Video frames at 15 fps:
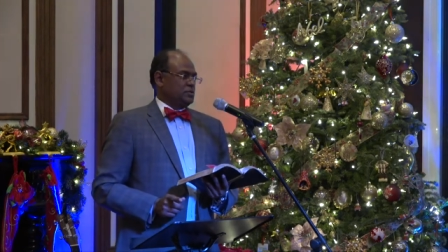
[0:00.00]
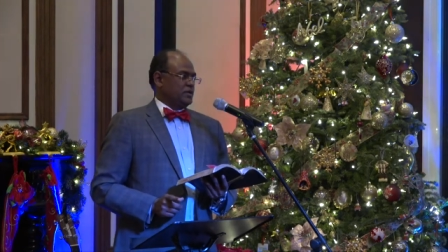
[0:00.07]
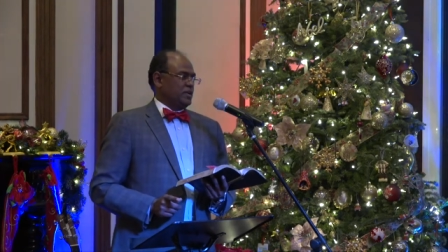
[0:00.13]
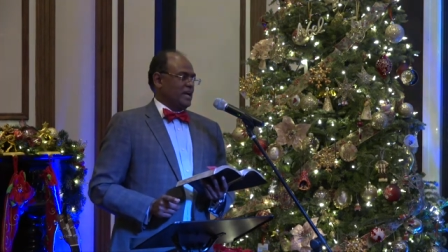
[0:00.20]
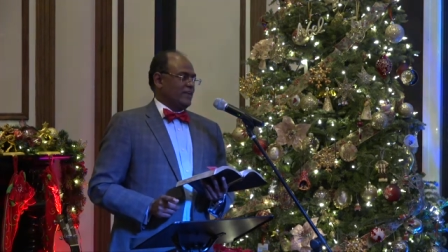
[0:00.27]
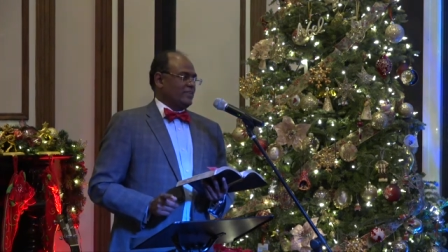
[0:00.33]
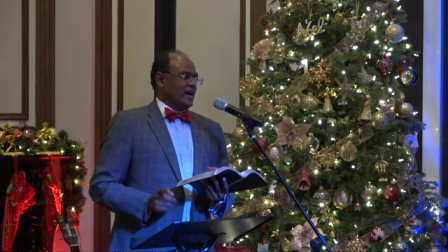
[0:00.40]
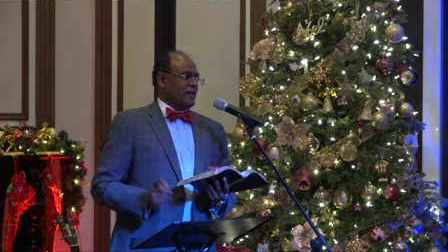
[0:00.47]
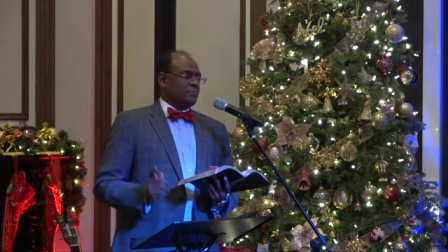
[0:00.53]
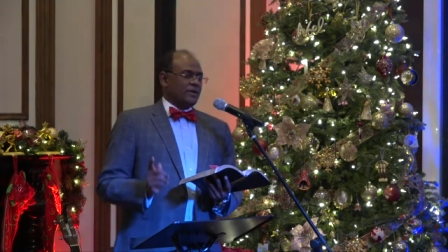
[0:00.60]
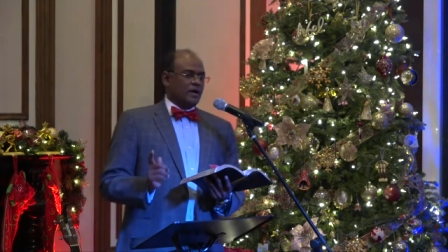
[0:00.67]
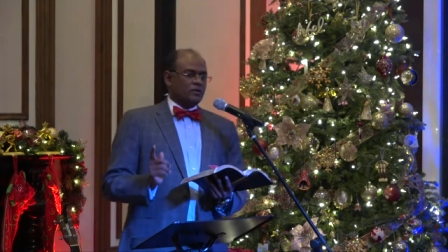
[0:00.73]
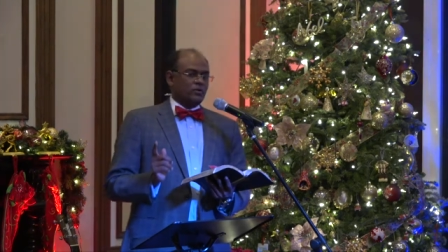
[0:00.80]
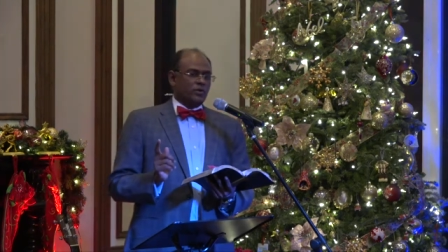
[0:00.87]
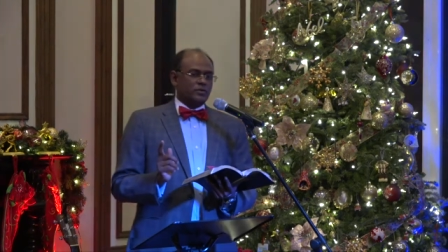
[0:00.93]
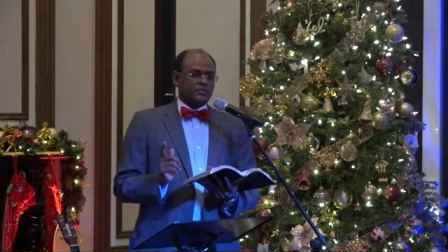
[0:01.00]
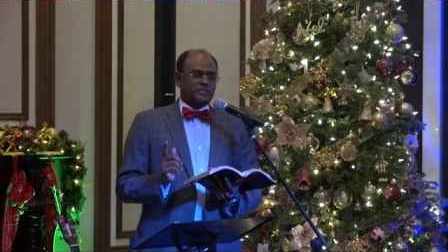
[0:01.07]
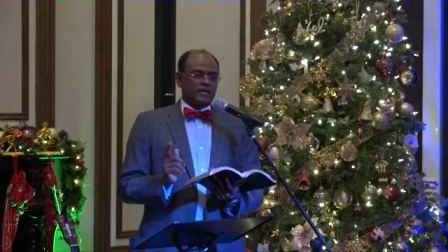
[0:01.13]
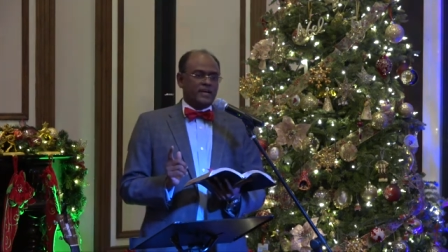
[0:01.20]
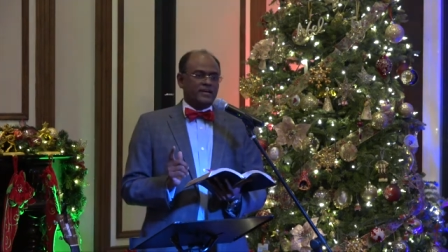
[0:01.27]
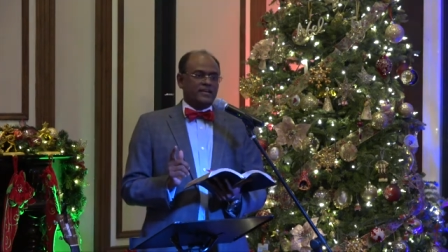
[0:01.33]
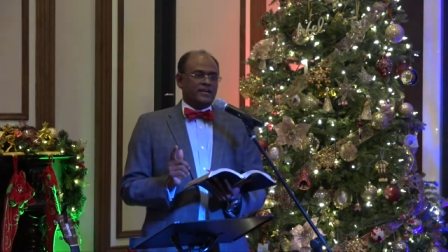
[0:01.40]
Now, I'm not going to
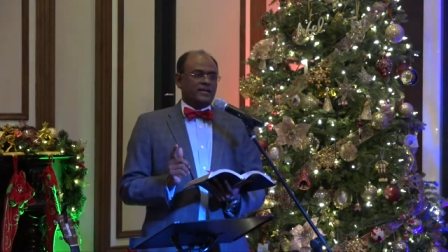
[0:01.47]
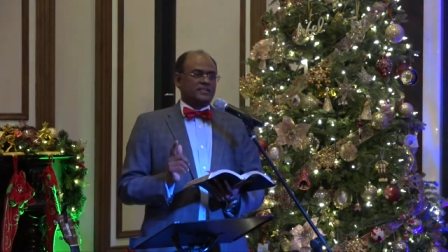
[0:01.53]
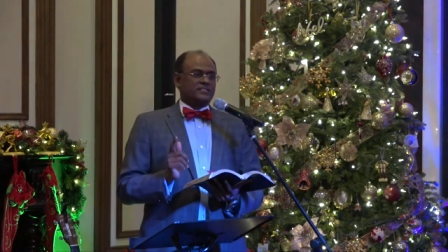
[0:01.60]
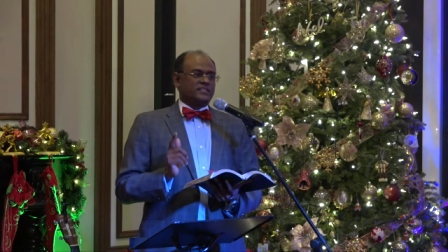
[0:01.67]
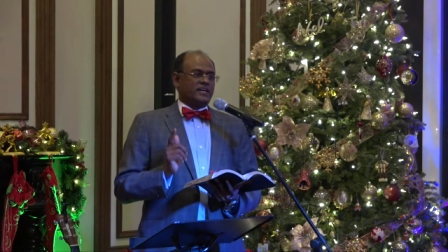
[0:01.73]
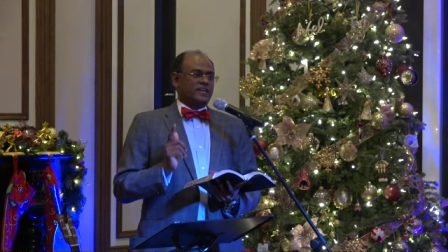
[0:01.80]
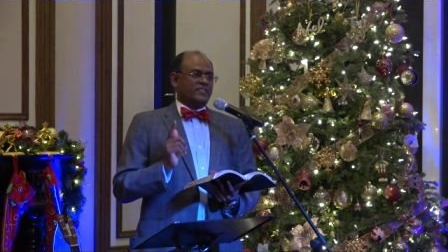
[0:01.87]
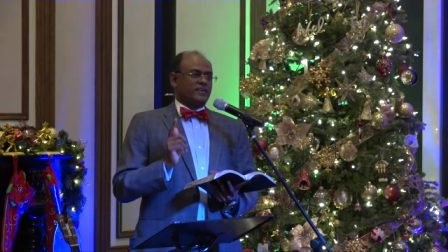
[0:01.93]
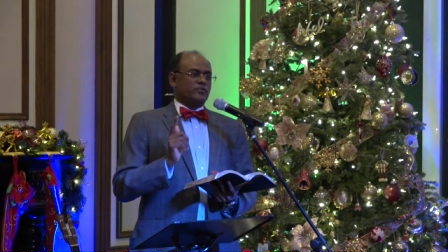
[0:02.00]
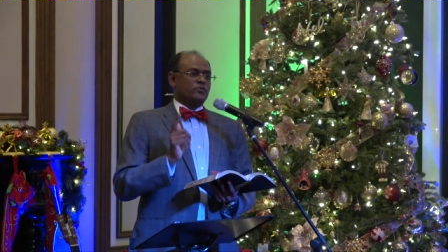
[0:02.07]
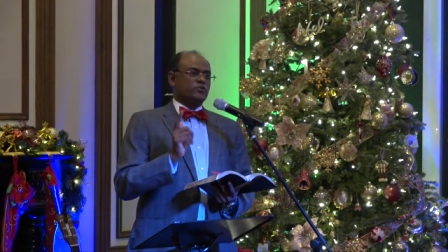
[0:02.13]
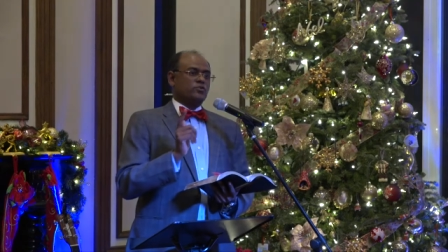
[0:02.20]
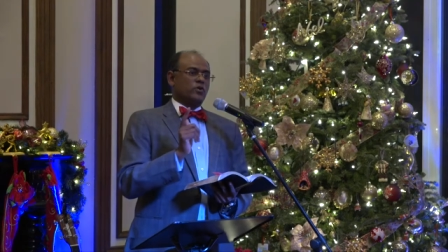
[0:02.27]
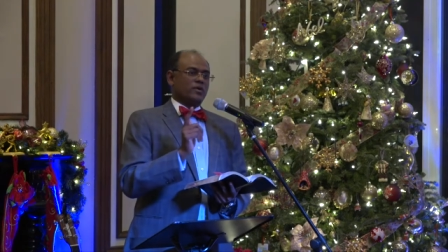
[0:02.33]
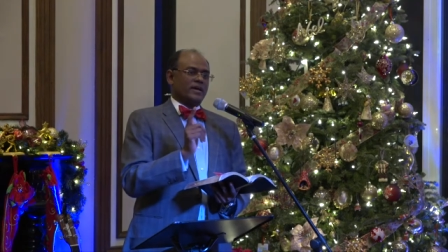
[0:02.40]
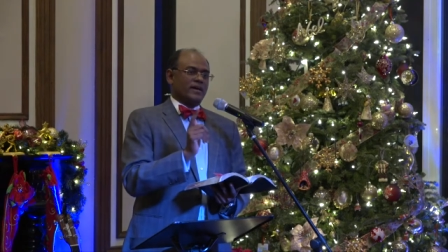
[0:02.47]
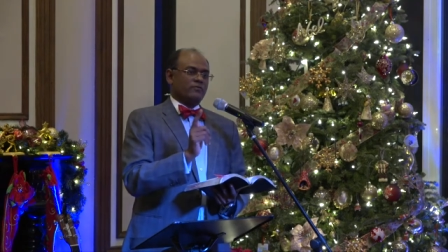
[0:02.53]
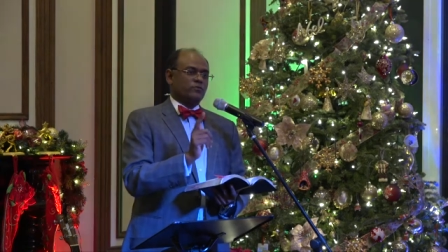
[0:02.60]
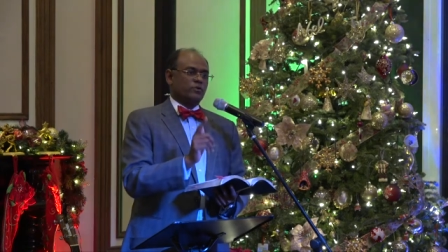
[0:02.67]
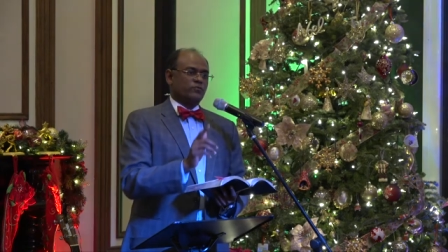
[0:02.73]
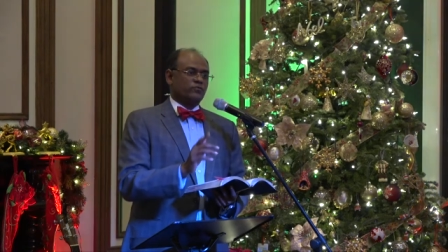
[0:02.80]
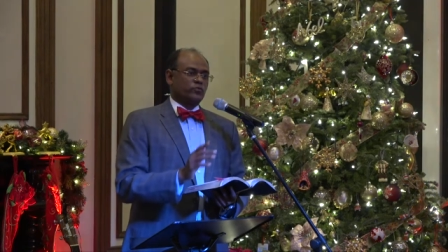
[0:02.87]
stand here and say that you don't
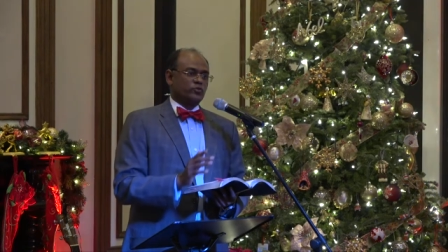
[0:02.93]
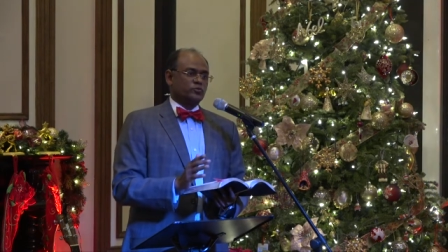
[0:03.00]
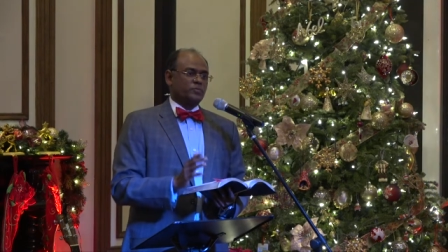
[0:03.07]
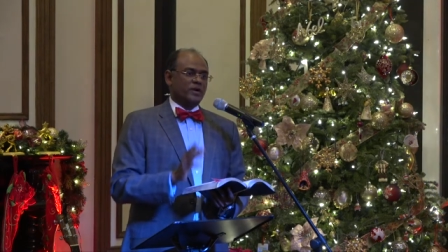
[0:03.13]
have good fruits,